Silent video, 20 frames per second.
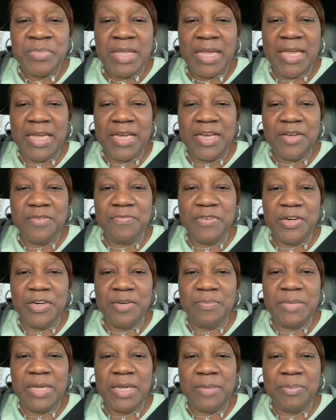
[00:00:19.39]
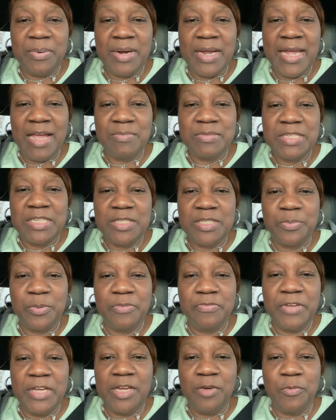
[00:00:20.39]
and confirm that perhaps this
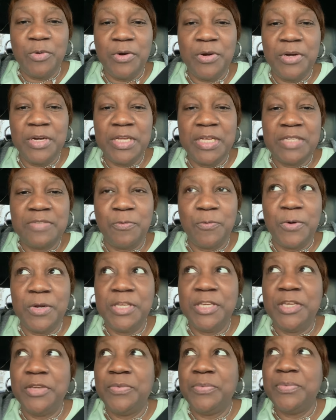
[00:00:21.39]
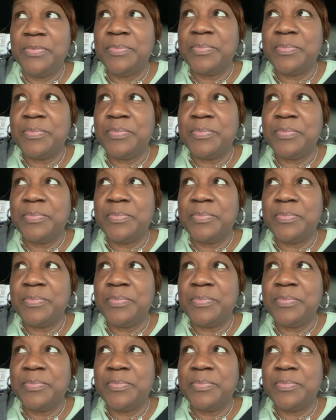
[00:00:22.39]
prophetic word is for you.